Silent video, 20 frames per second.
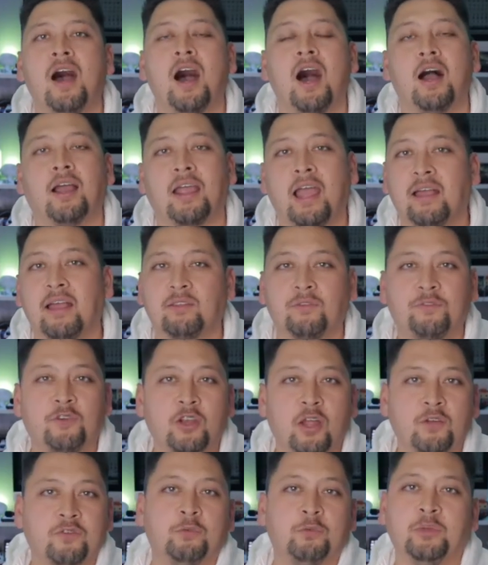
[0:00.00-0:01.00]
Uh, guys, if you're
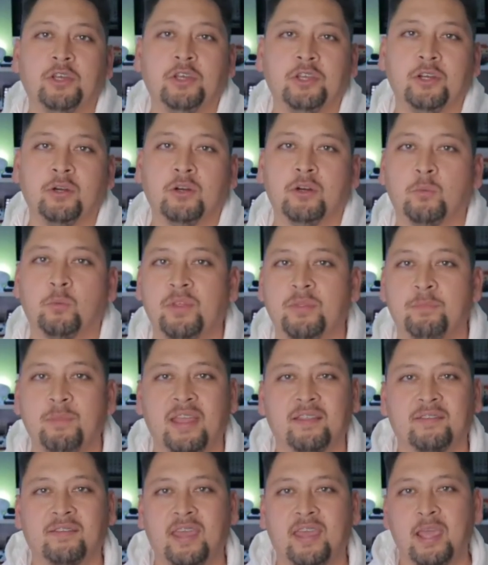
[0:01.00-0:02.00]
not familiar with
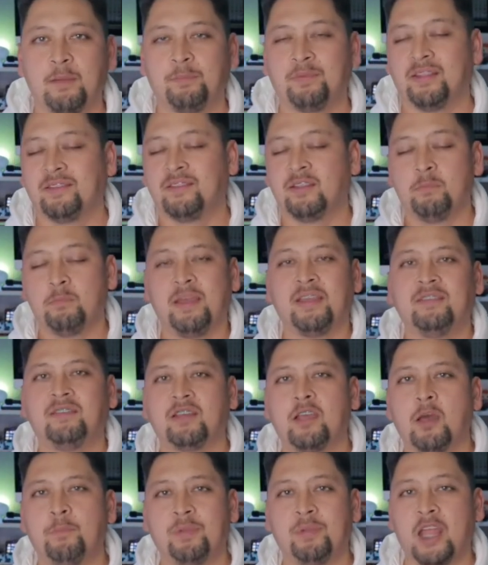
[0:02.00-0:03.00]
Manscaped, it's an
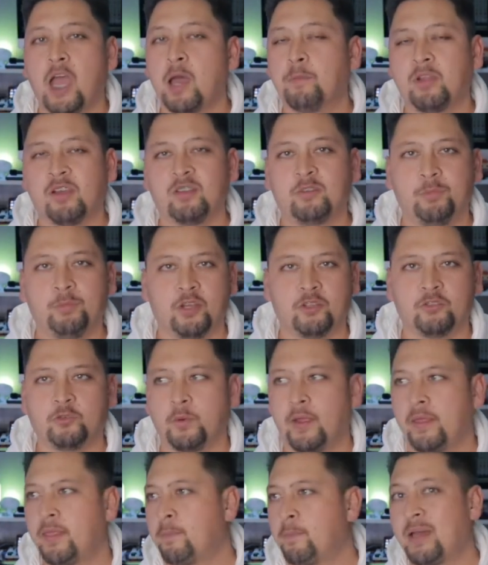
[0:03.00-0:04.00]
amazing company. I'm not sponsored
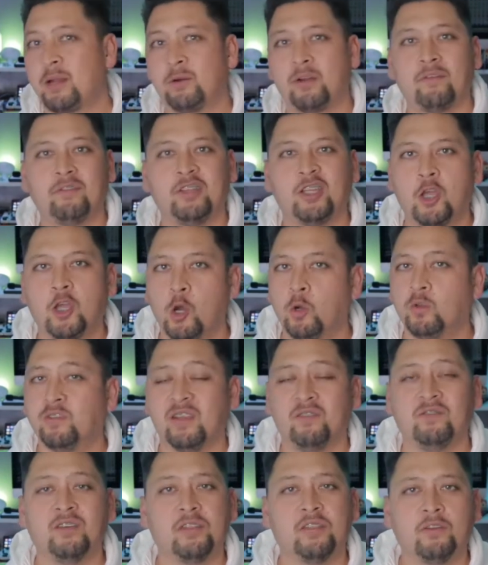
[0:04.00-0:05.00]
by them. I don't have any codes.
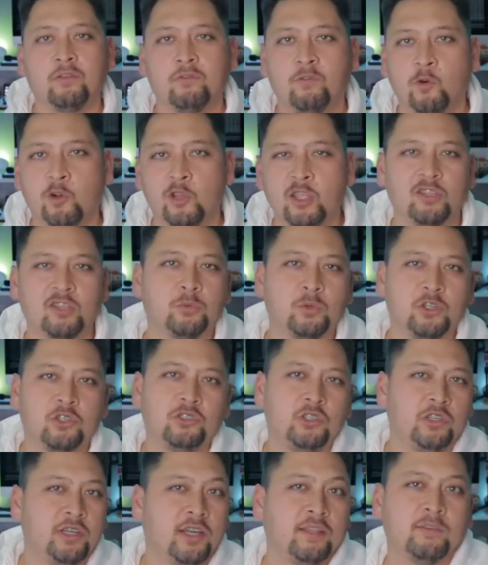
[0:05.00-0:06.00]
I have nothing for you. I just want to
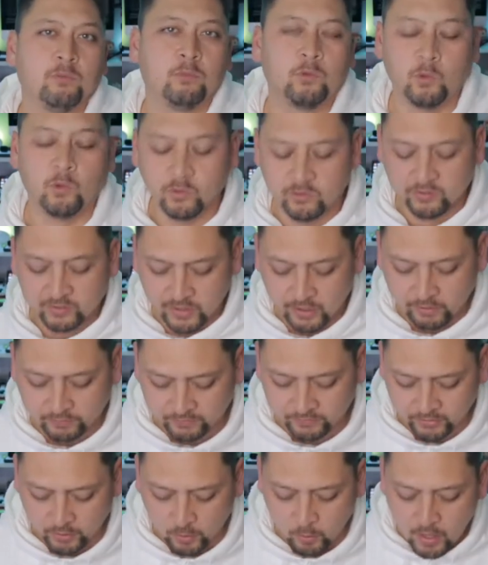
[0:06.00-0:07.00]
show you guys some cool stuff.
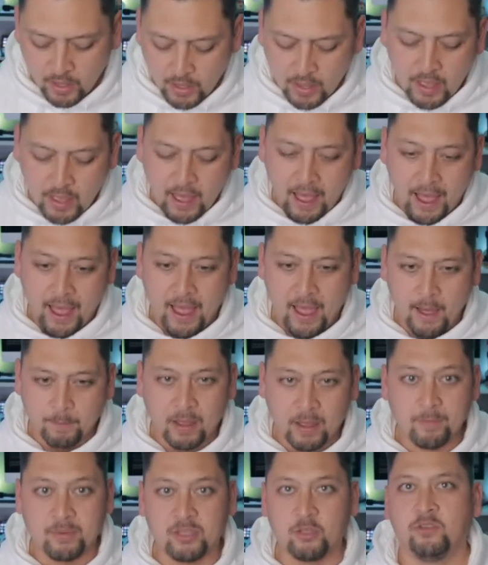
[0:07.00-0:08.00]
So um,
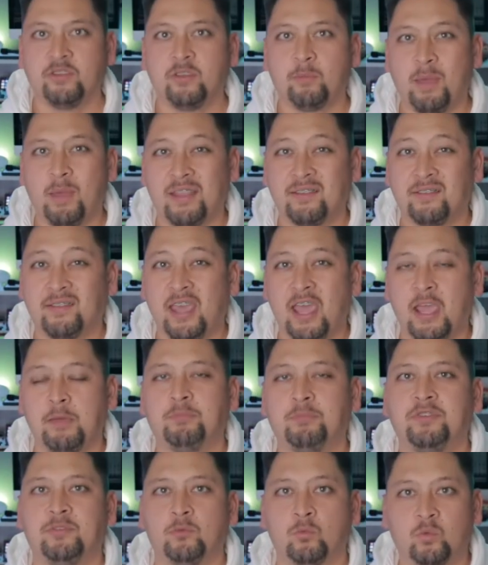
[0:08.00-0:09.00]
I've been using
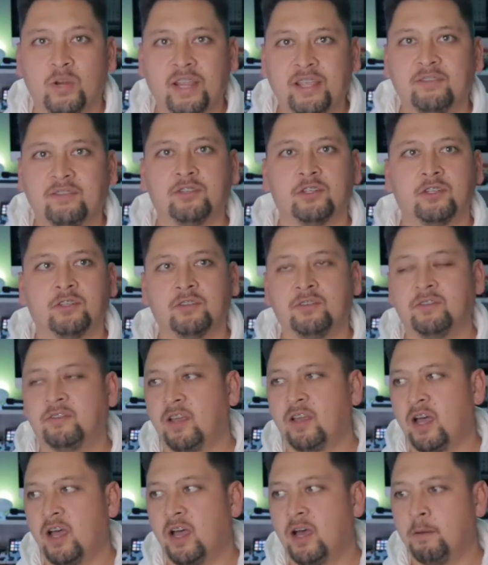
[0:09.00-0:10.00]
Manscaped razors
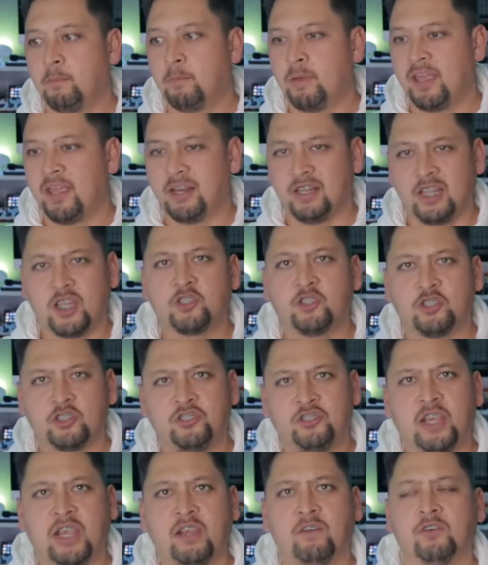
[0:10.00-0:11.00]
um, and electric
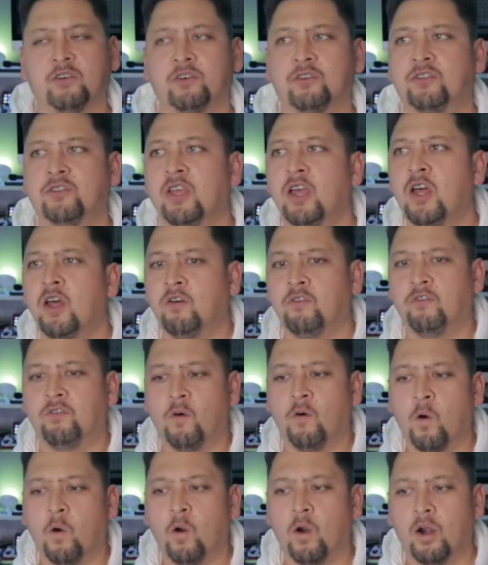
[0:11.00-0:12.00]
shavers
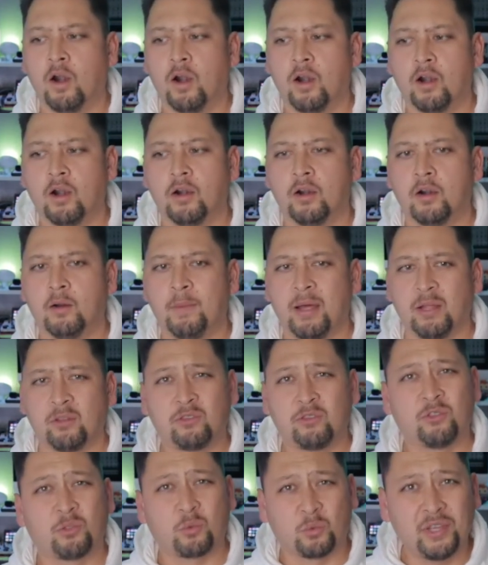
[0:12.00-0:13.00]
for
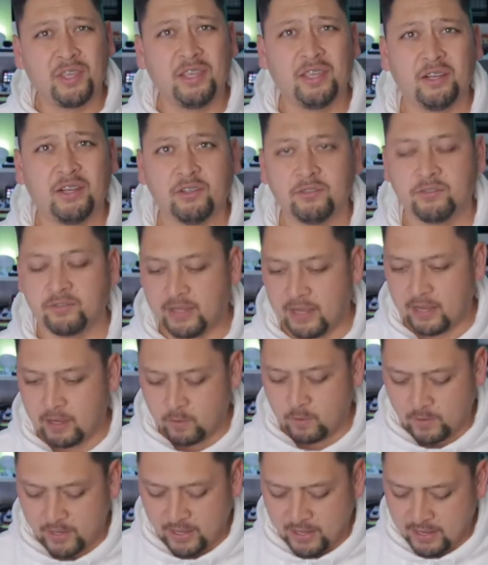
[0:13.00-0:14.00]
about three years
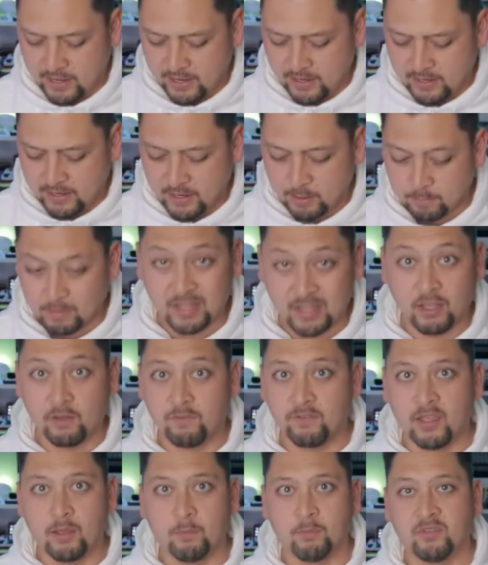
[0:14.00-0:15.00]
now, and um, I
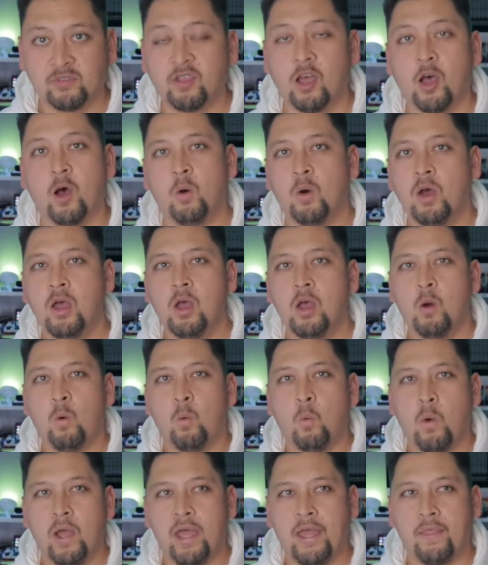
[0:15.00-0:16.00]
love them. So
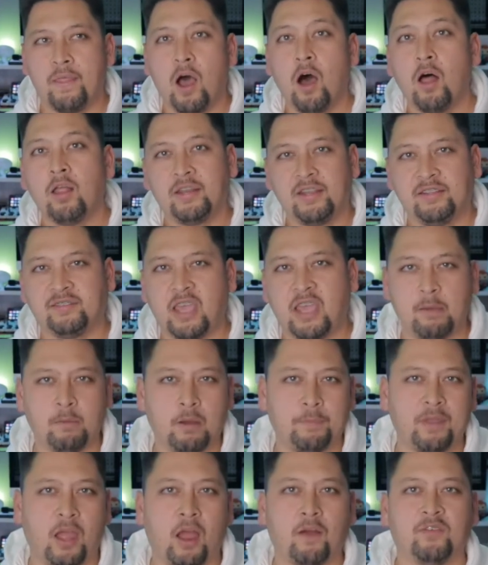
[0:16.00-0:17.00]
when the holidays came
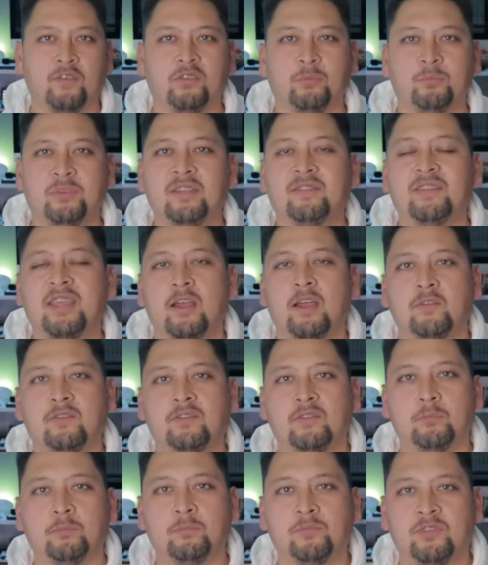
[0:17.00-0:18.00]
up, they offered some
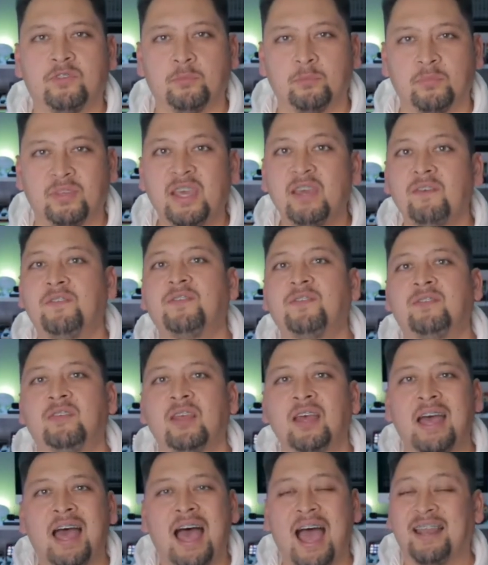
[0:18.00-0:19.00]
discounts, some some
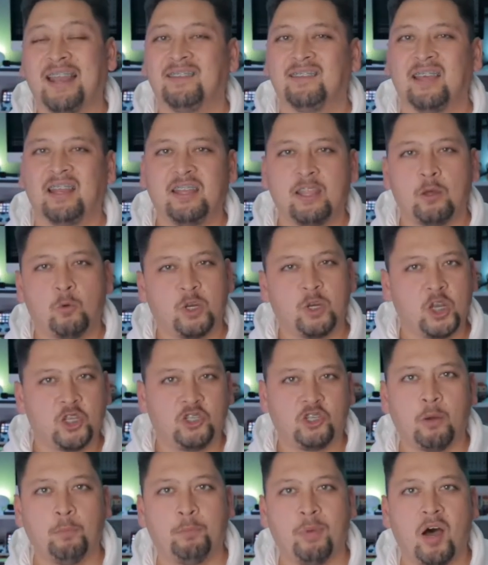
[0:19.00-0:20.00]
gifts. I decided I wanted to
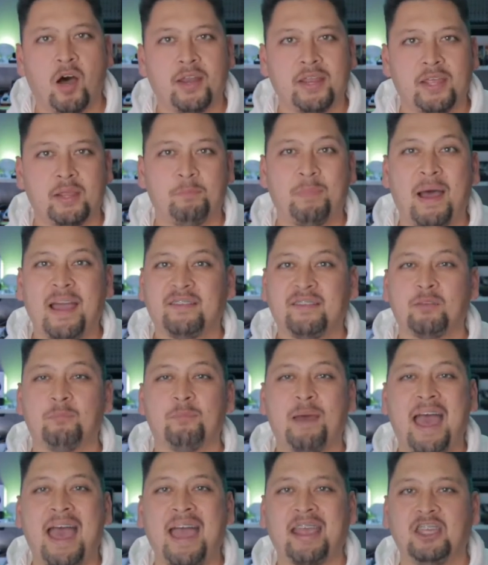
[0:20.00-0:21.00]
jump on it, buy some
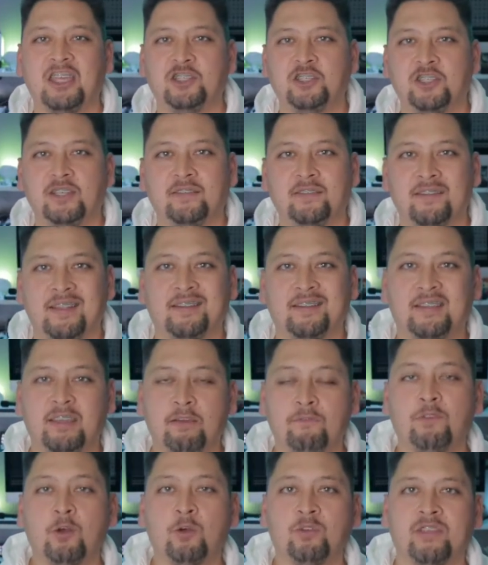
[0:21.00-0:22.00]
packages, and then
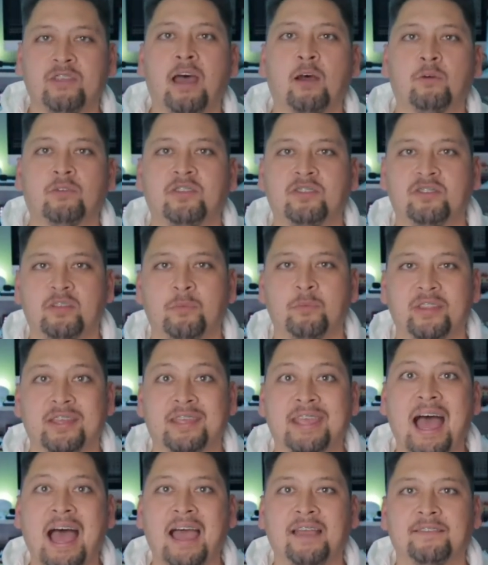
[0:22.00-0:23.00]
give those out to some of the
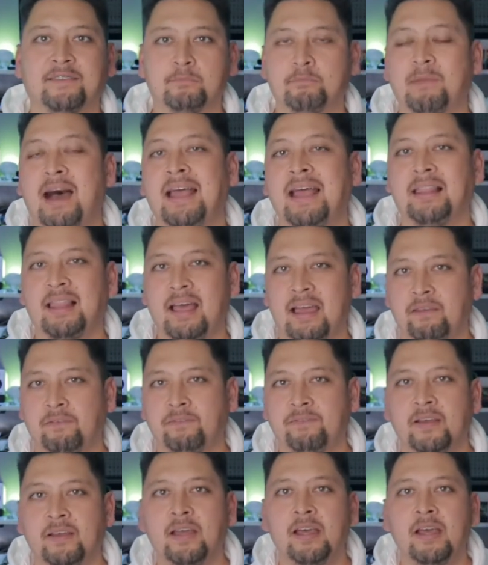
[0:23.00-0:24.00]
guys in my
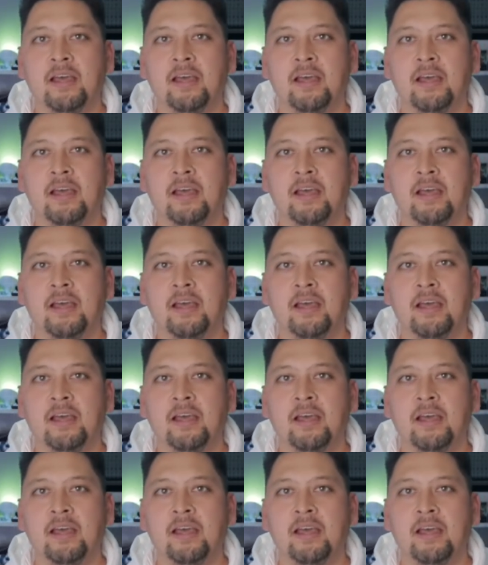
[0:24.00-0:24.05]
life.